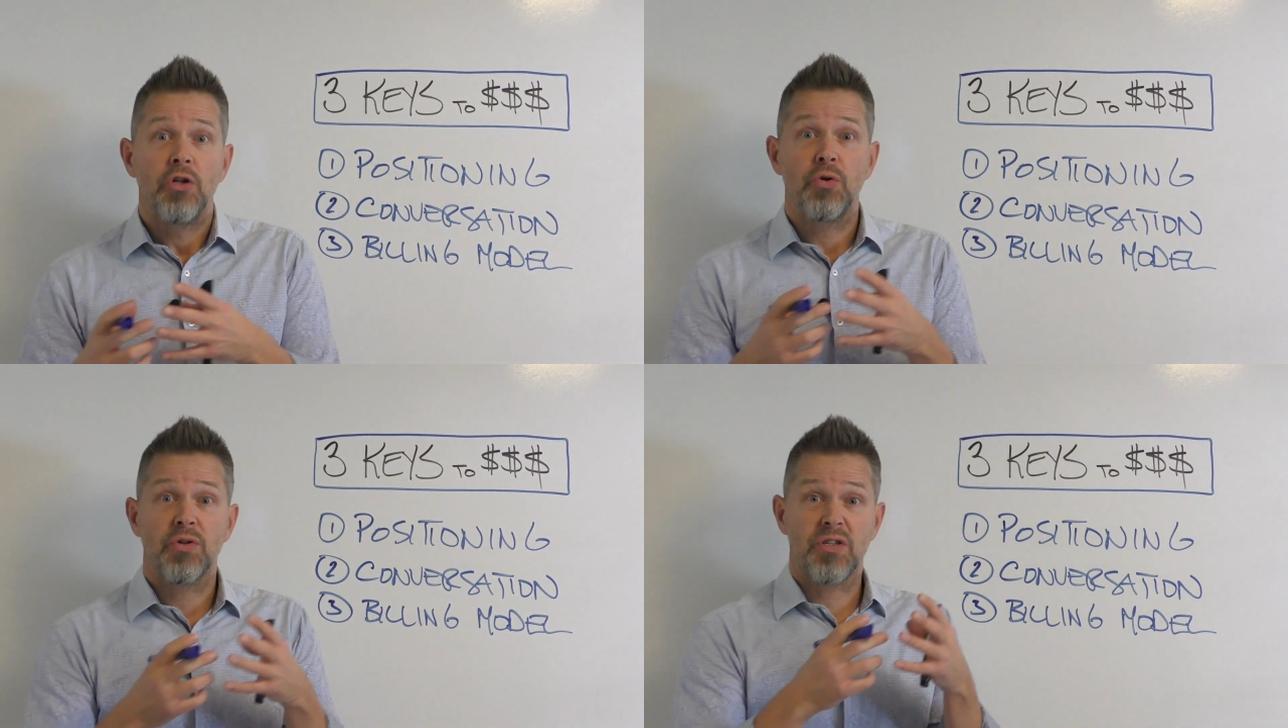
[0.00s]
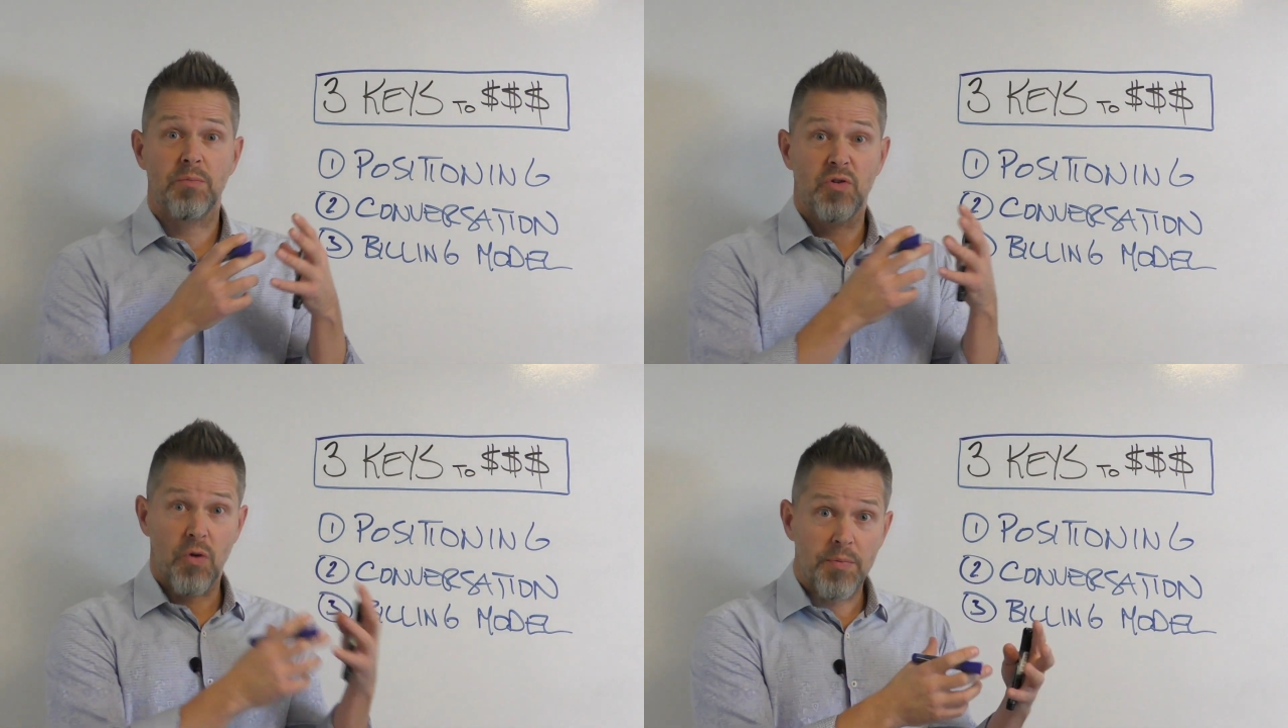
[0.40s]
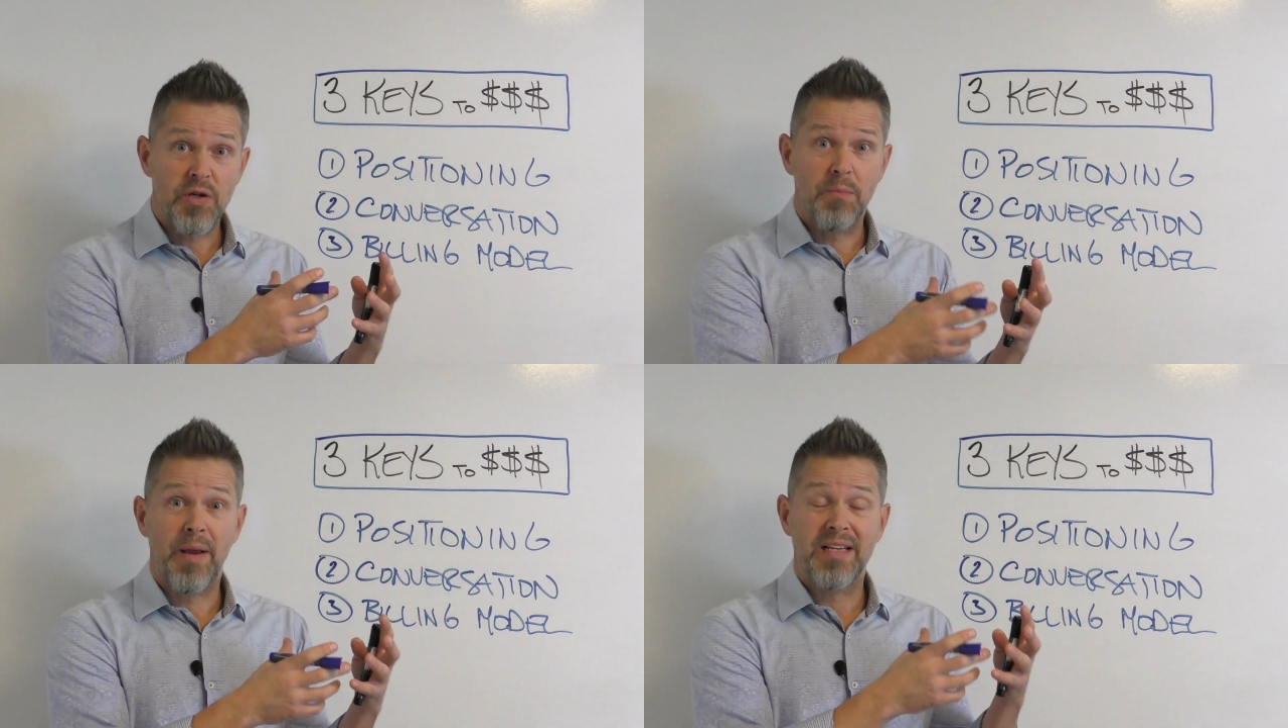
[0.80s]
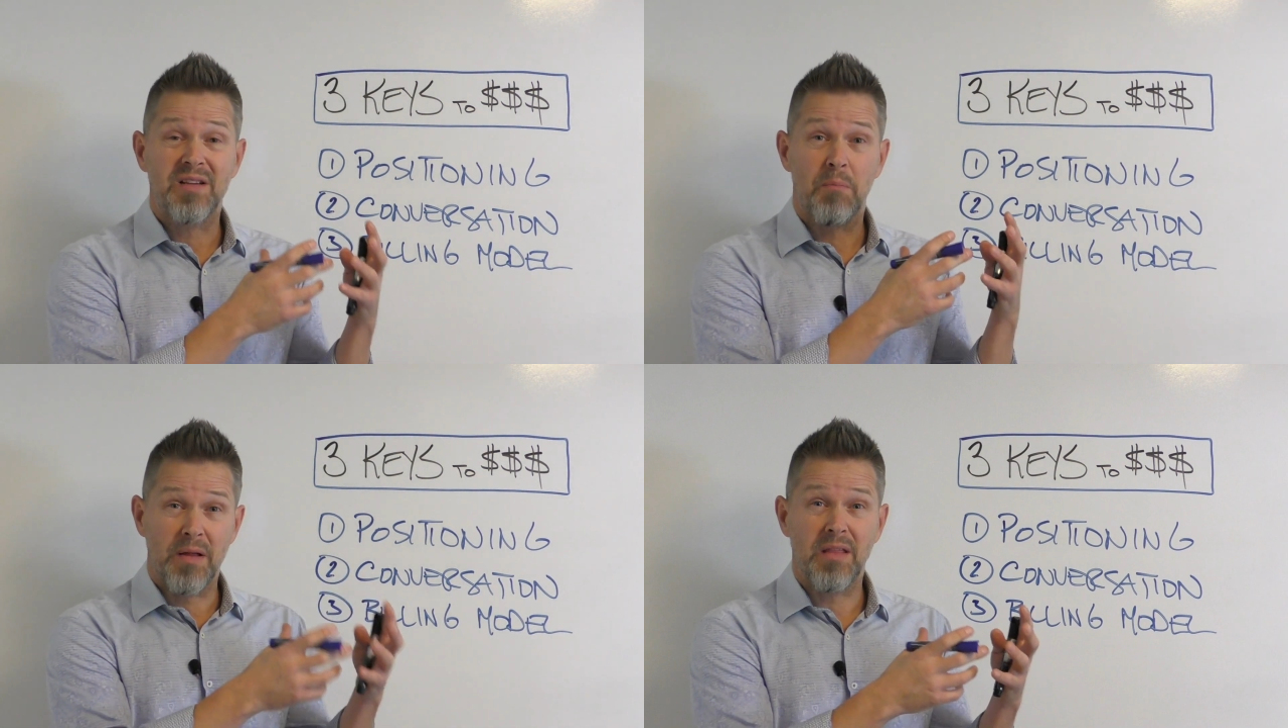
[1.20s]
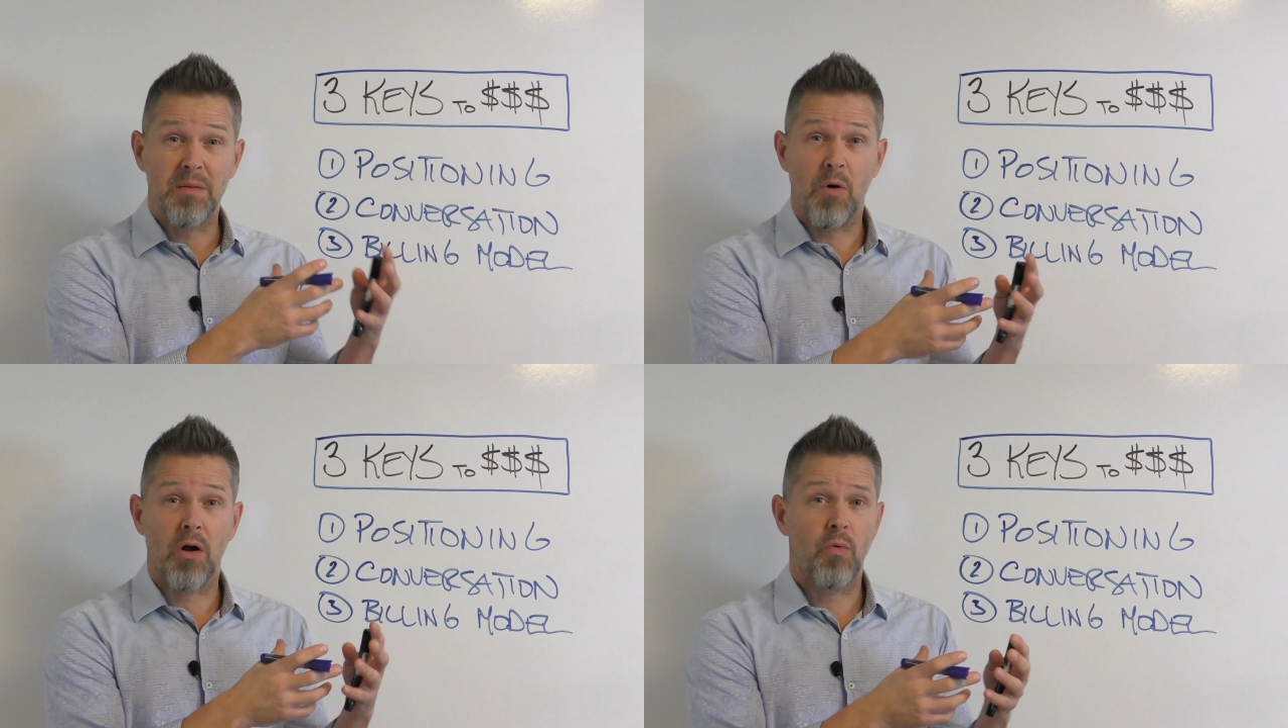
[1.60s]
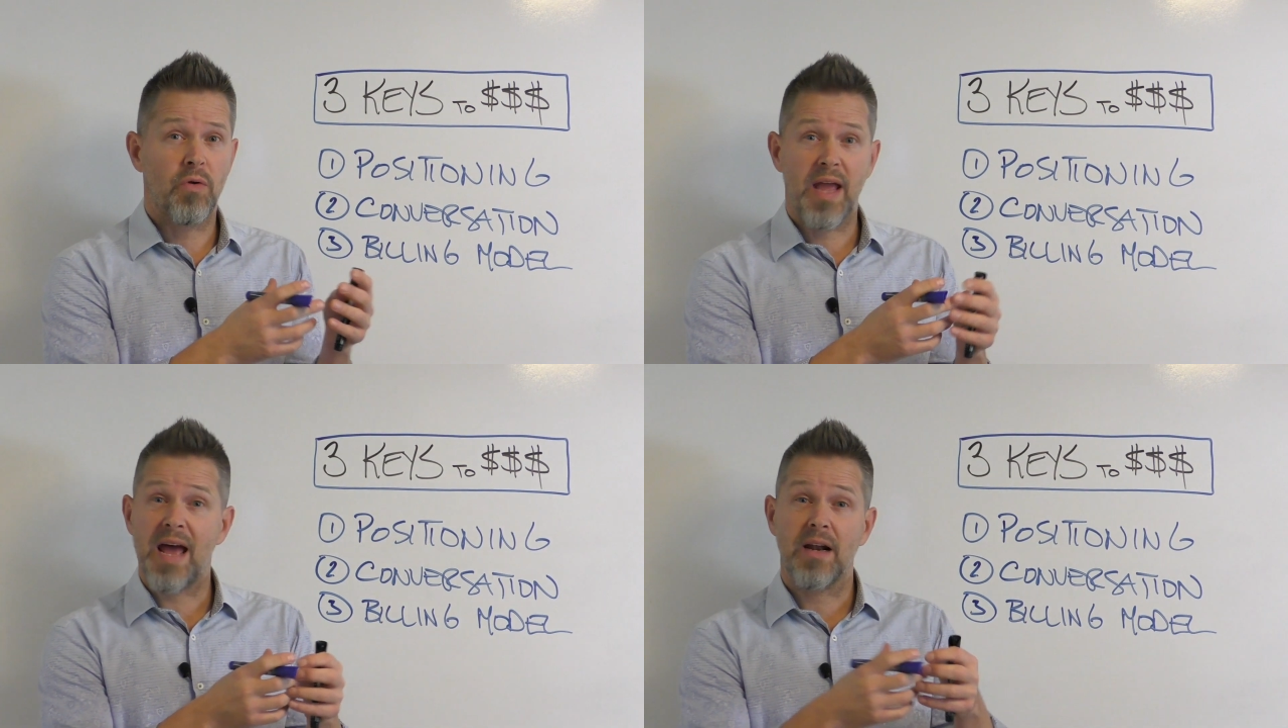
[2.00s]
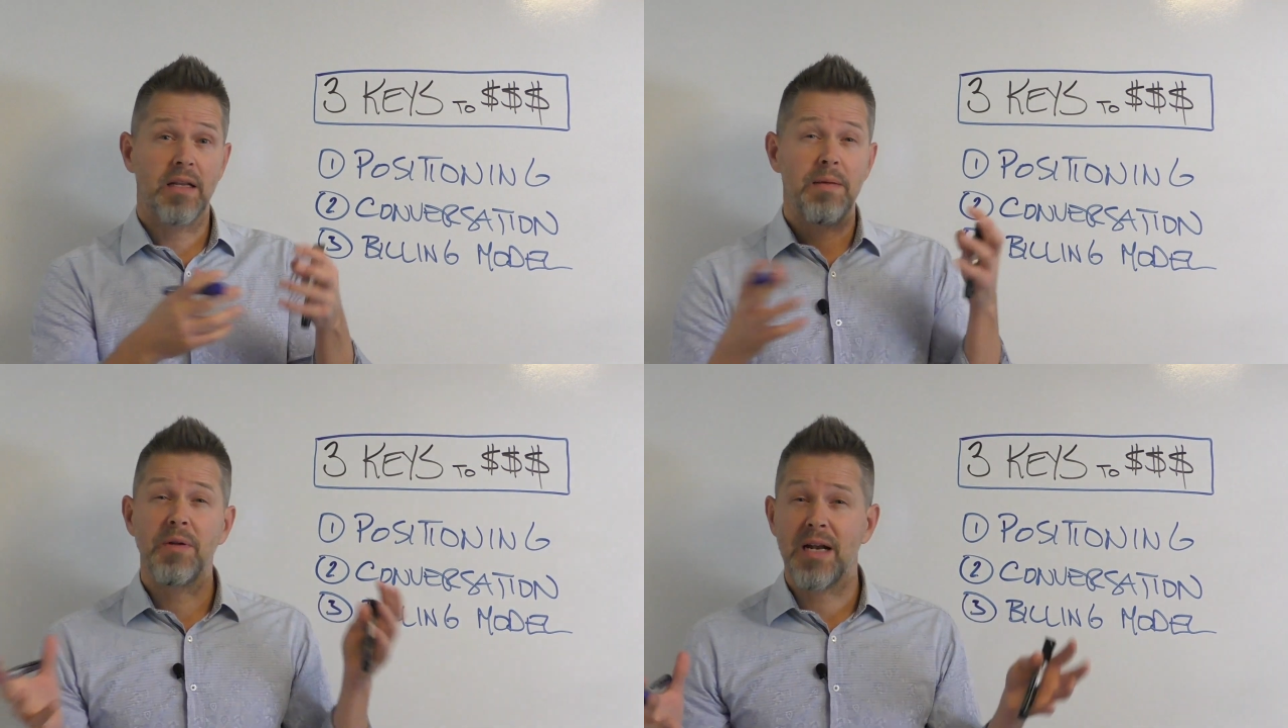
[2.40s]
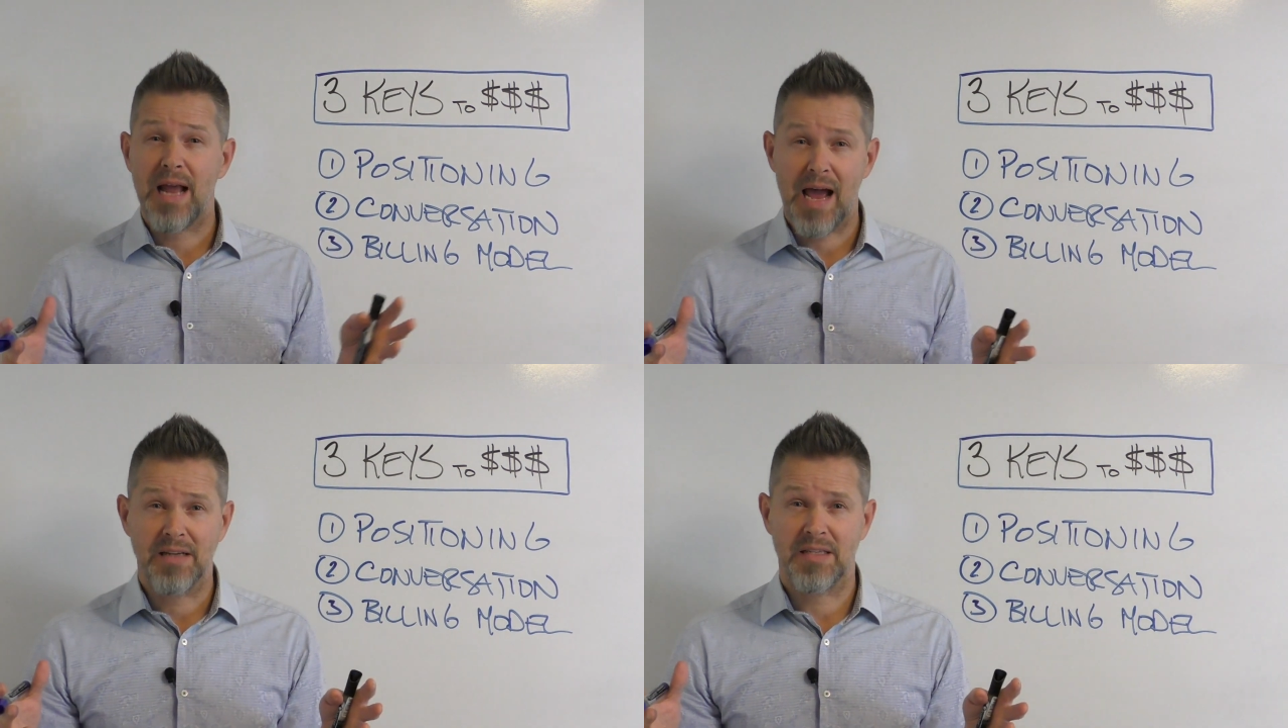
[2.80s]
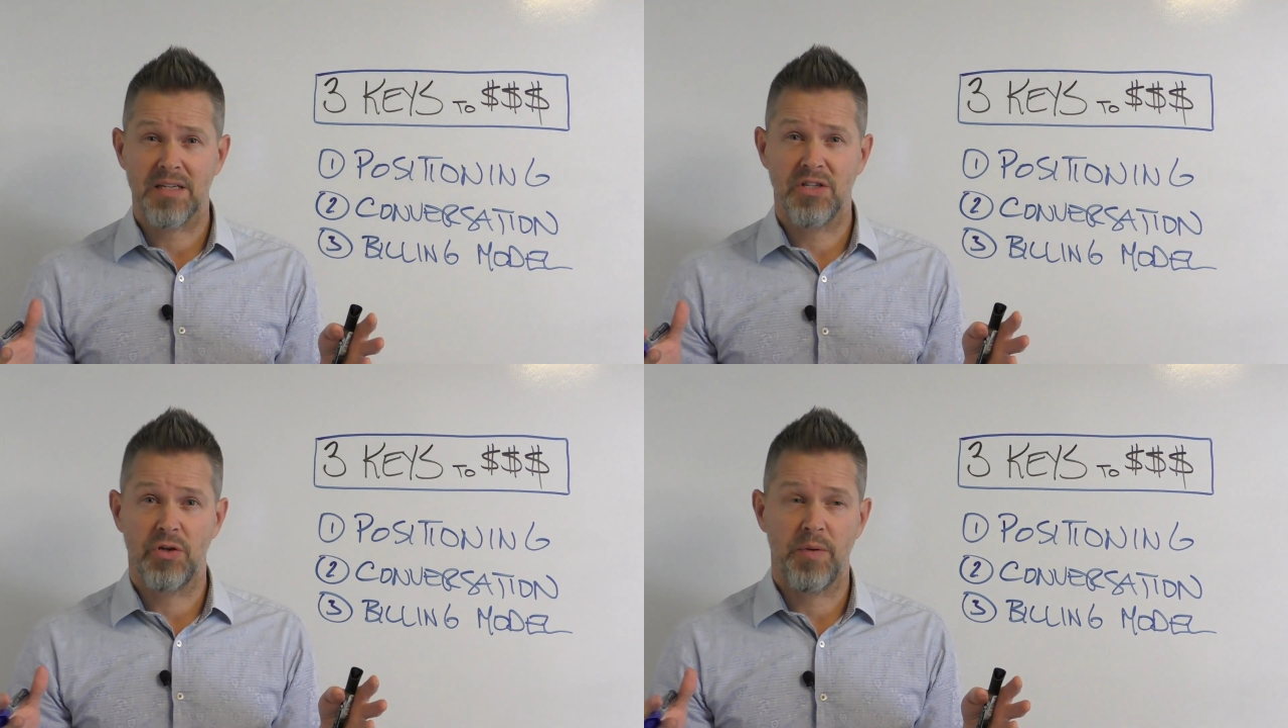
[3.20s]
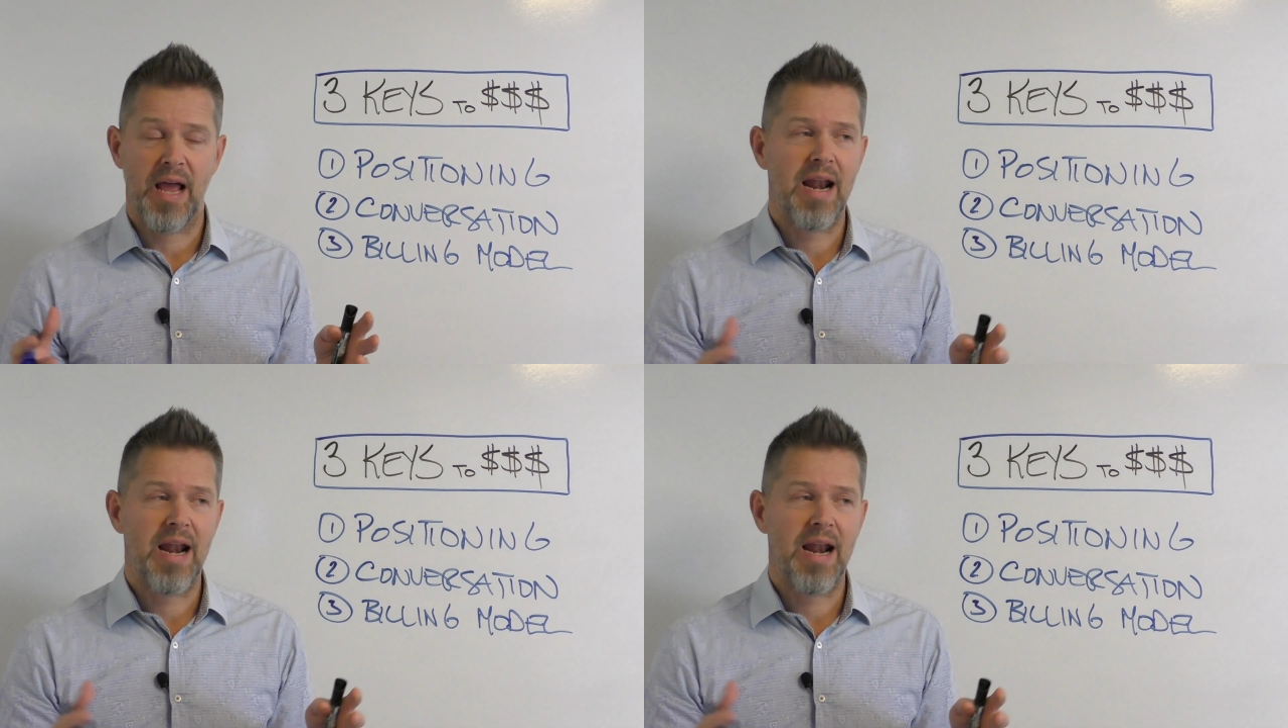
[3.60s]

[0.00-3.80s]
to a subscription base, a monthly model where they had unlimited access to me.